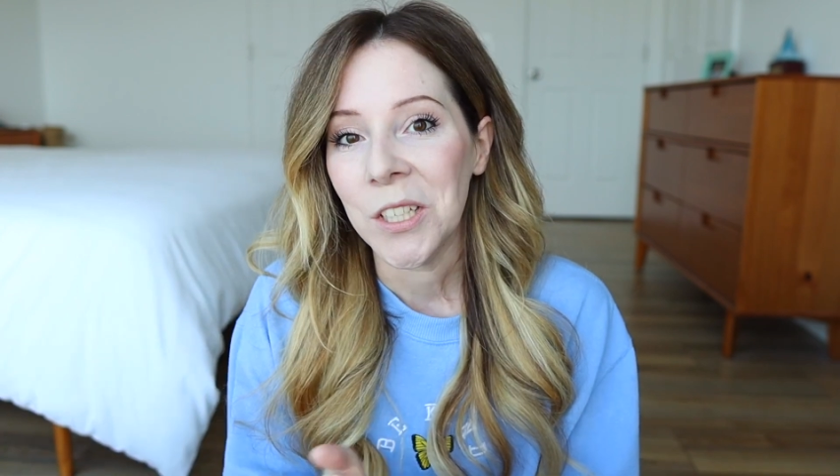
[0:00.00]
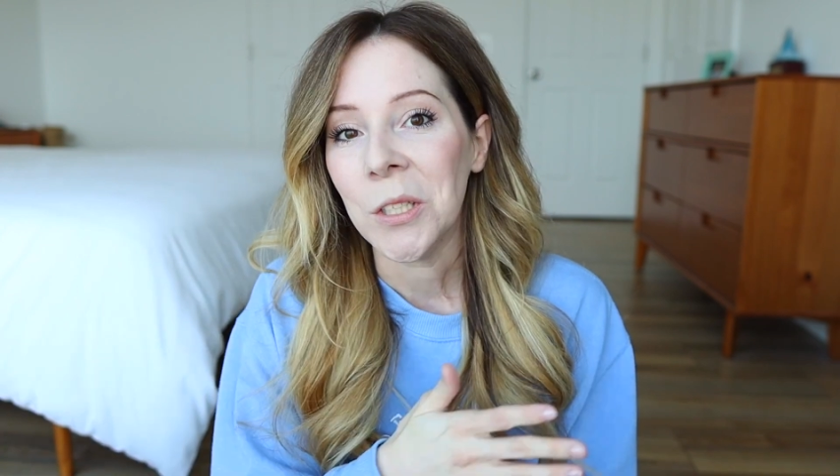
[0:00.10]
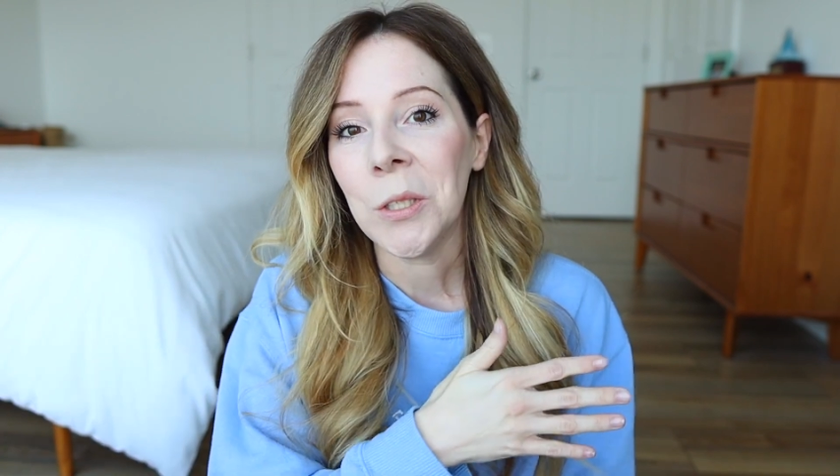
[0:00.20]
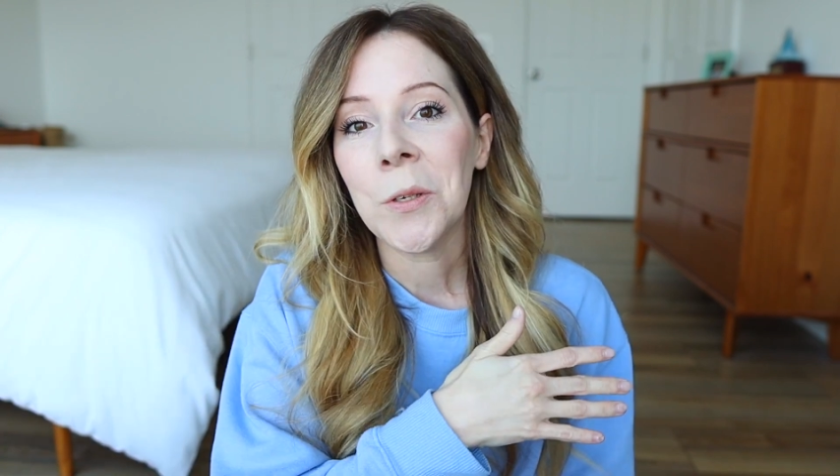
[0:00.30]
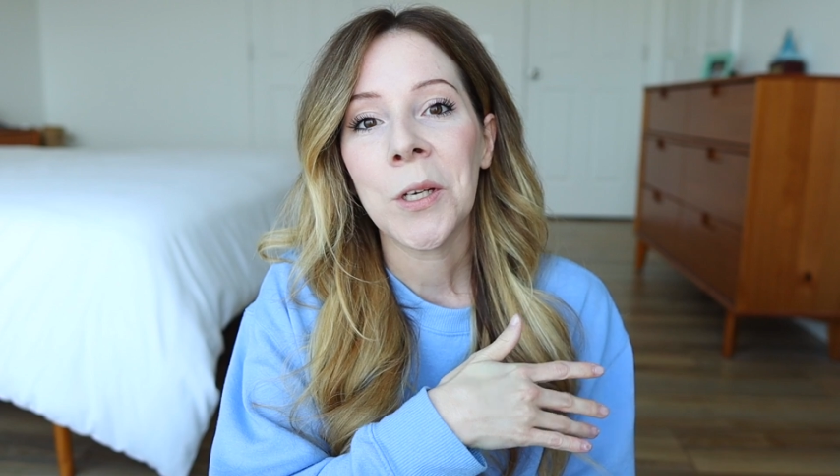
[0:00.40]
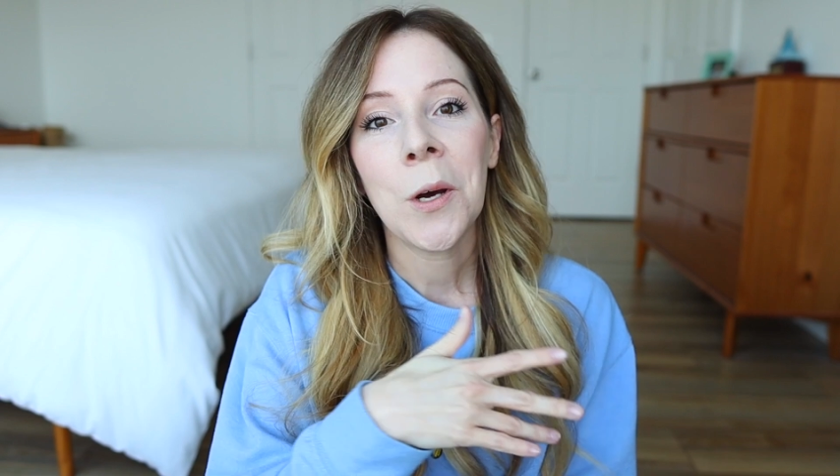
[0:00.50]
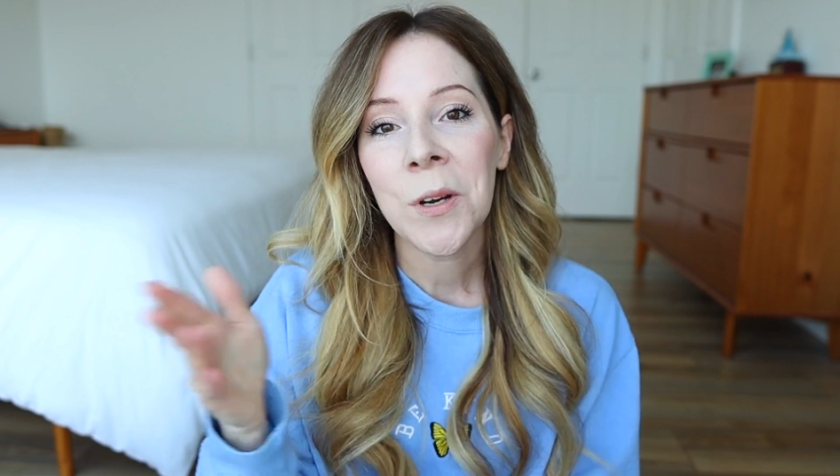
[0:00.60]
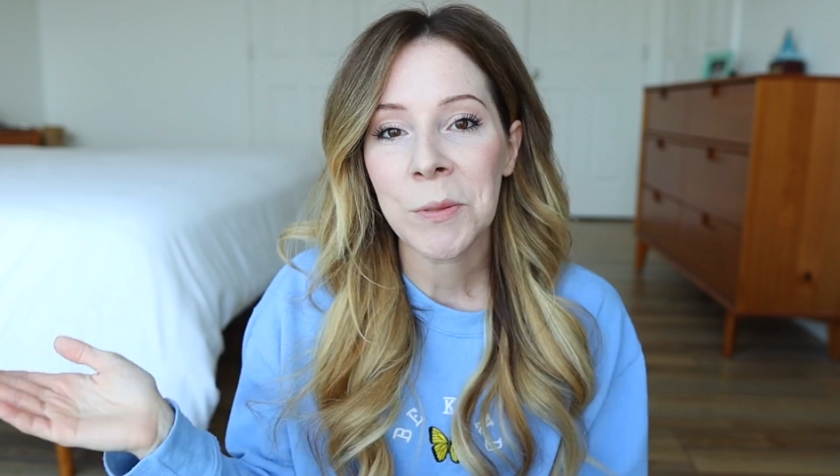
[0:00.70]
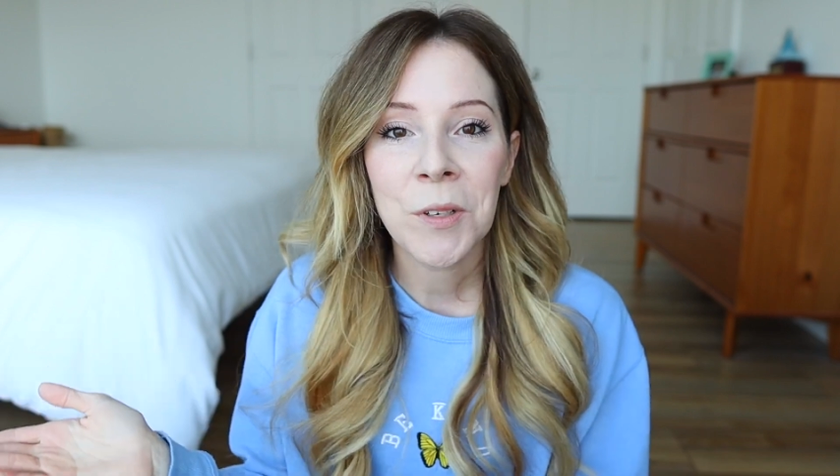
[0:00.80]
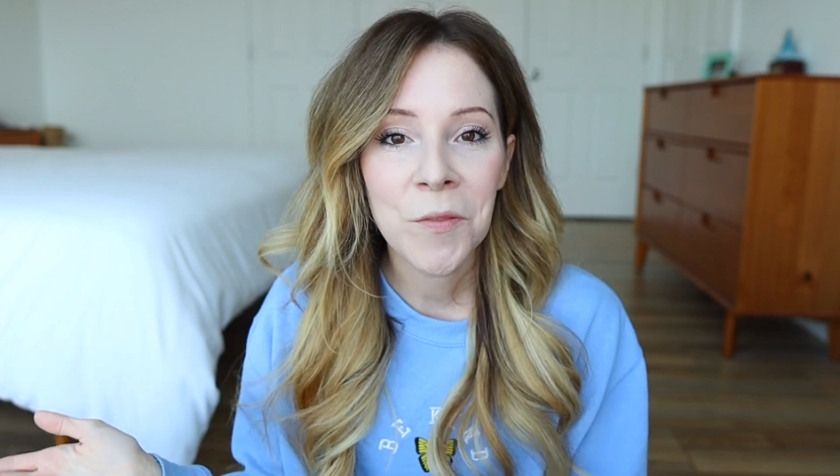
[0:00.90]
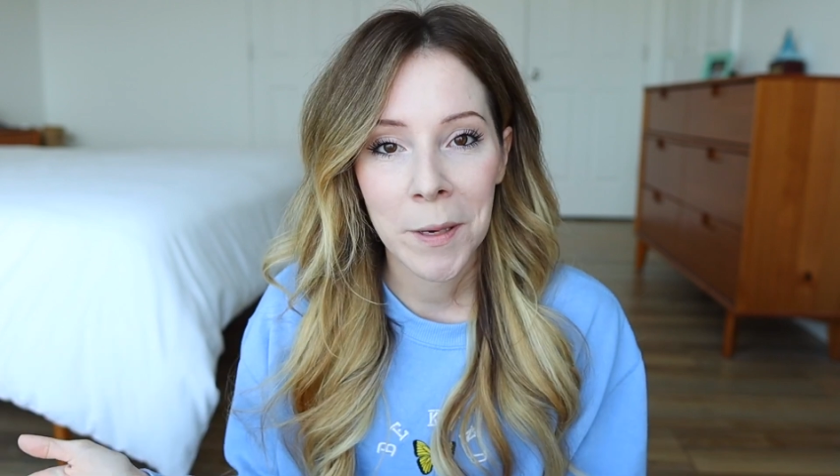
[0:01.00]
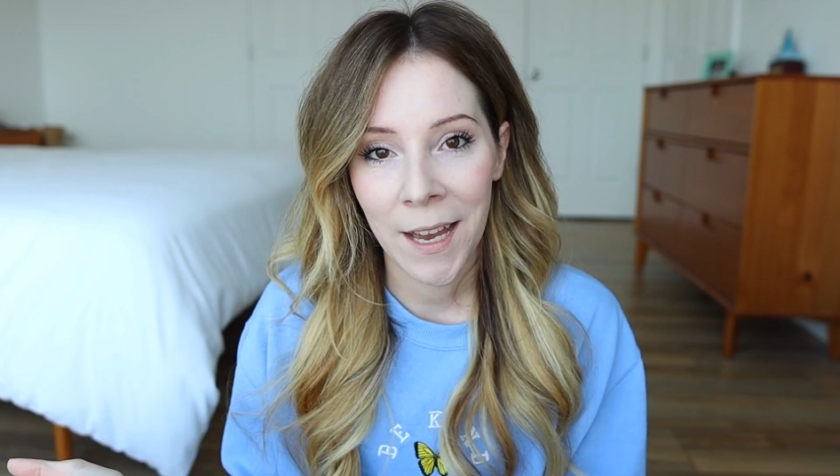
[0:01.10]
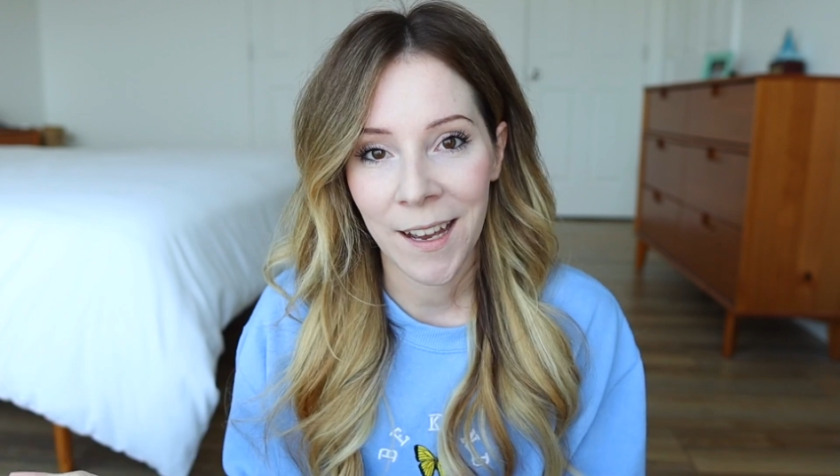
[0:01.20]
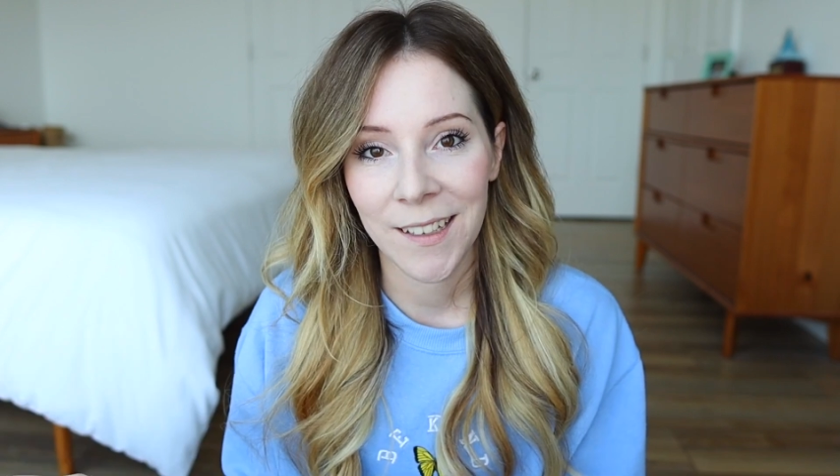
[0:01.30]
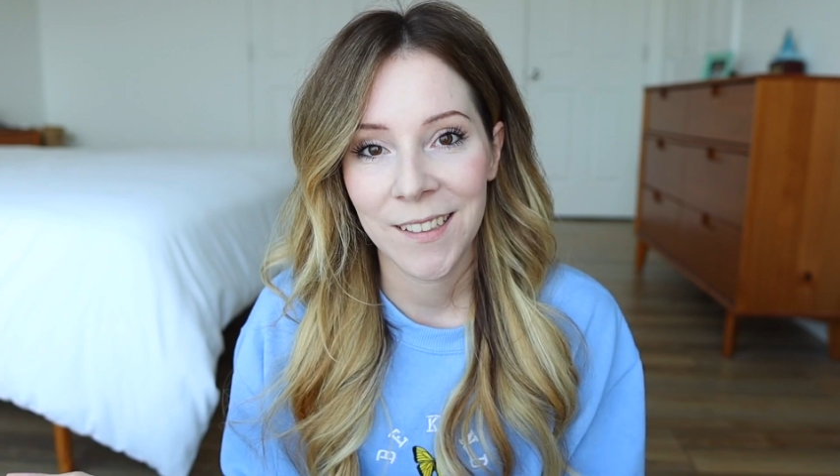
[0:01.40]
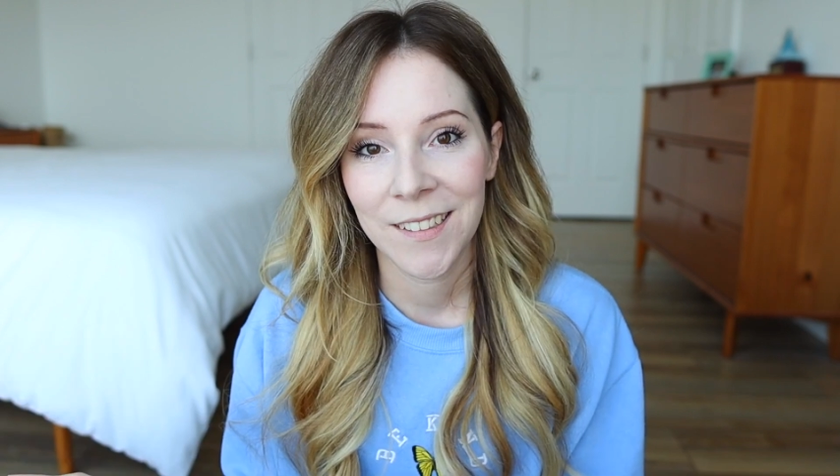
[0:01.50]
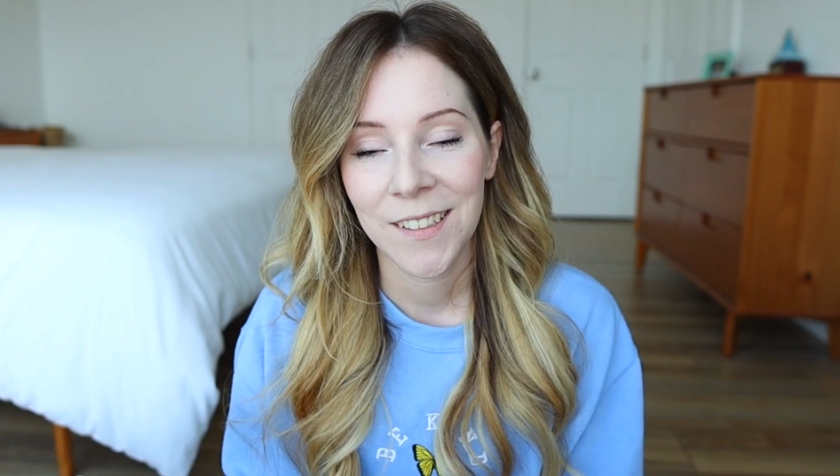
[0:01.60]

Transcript: You can always move back.